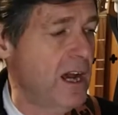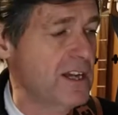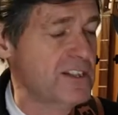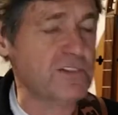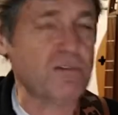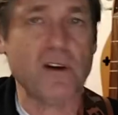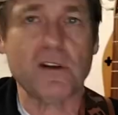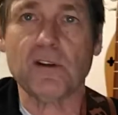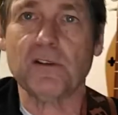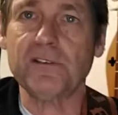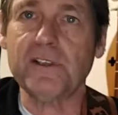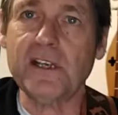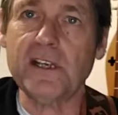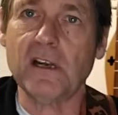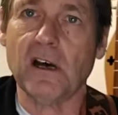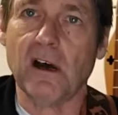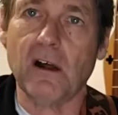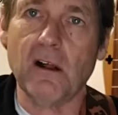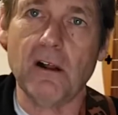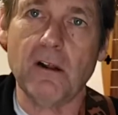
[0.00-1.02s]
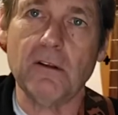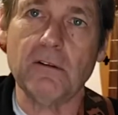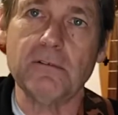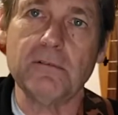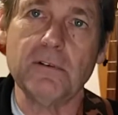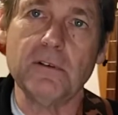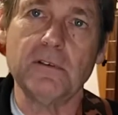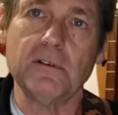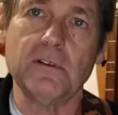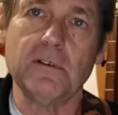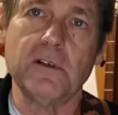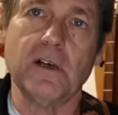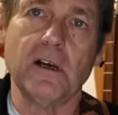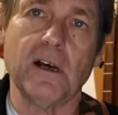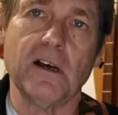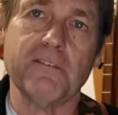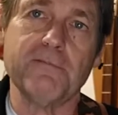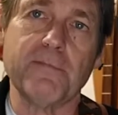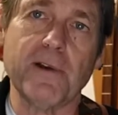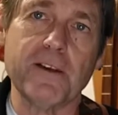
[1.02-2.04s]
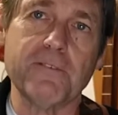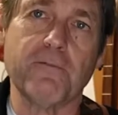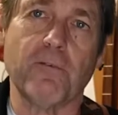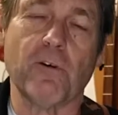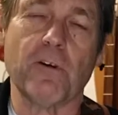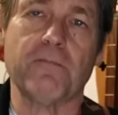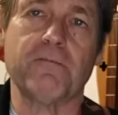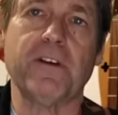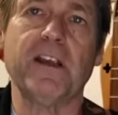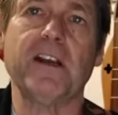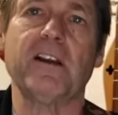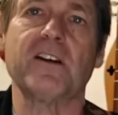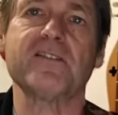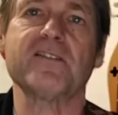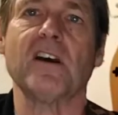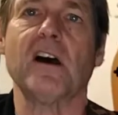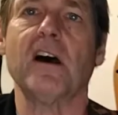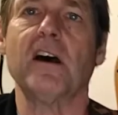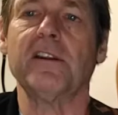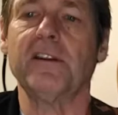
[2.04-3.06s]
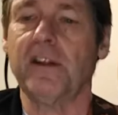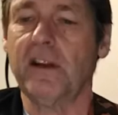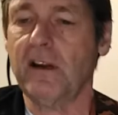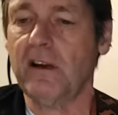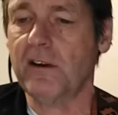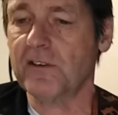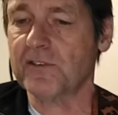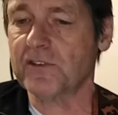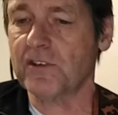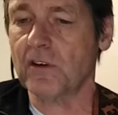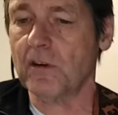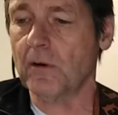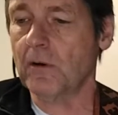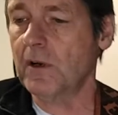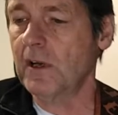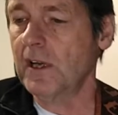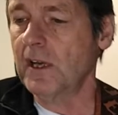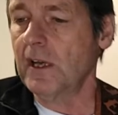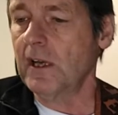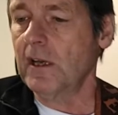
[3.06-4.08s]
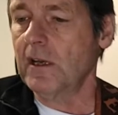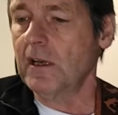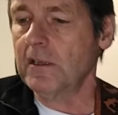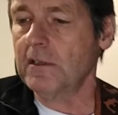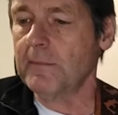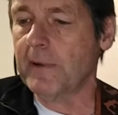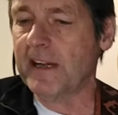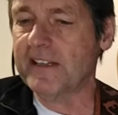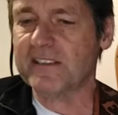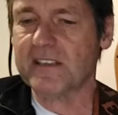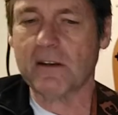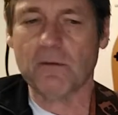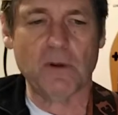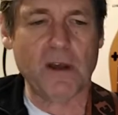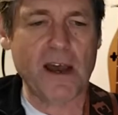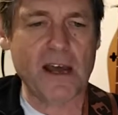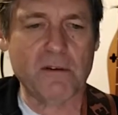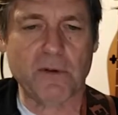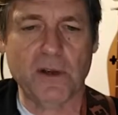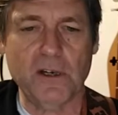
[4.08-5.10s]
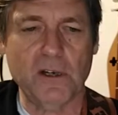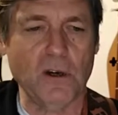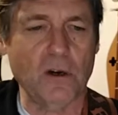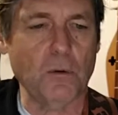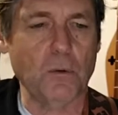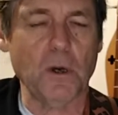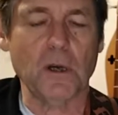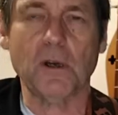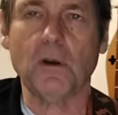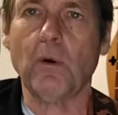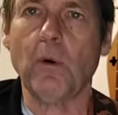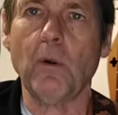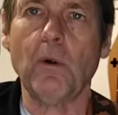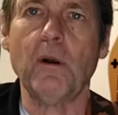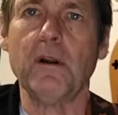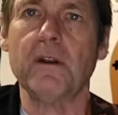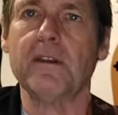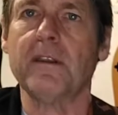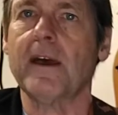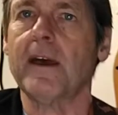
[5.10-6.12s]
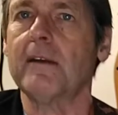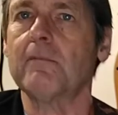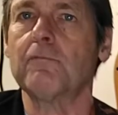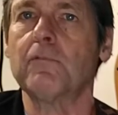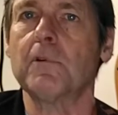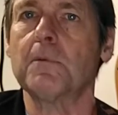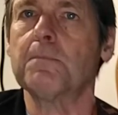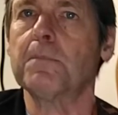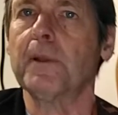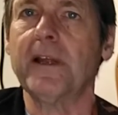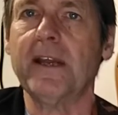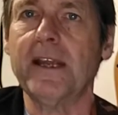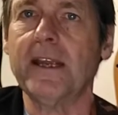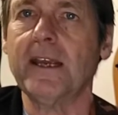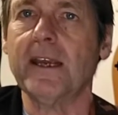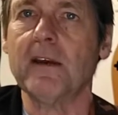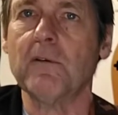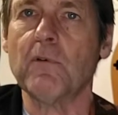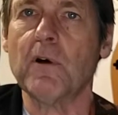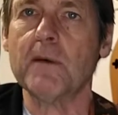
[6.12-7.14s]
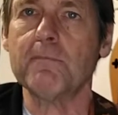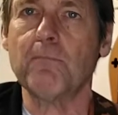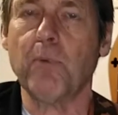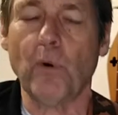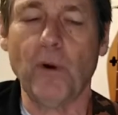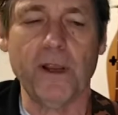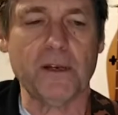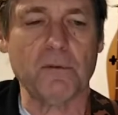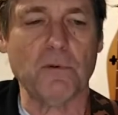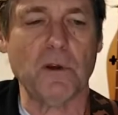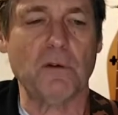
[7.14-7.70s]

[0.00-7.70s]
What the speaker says: So I don't need all of my 4 fingers on there. And so you might say, well, how do I know what chord that we're playing at what point?